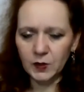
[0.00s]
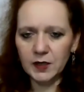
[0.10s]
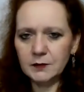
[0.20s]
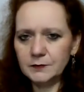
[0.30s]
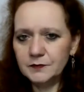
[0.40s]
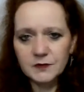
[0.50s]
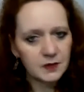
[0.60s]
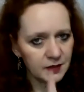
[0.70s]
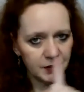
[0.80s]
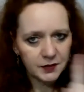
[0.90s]
Well,
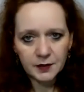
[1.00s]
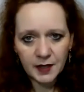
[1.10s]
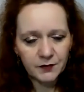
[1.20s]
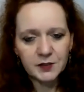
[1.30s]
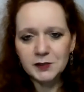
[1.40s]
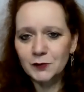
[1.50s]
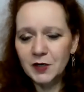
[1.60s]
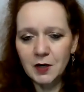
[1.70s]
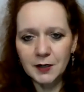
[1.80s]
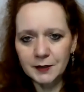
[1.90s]
never
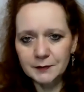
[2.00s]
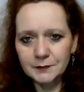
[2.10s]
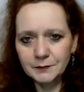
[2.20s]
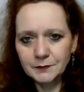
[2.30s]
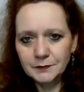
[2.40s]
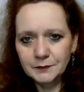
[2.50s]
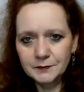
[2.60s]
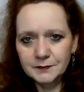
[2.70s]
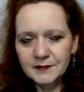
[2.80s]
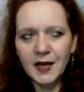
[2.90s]
disregard it.
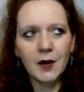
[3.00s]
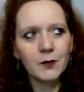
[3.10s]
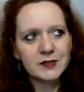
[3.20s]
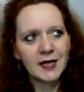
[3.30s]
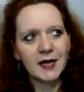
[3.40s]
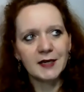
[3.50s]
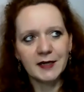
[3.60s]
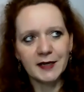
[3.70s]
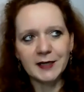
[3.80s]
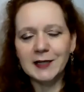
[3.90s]
I once had
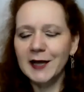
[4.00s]
a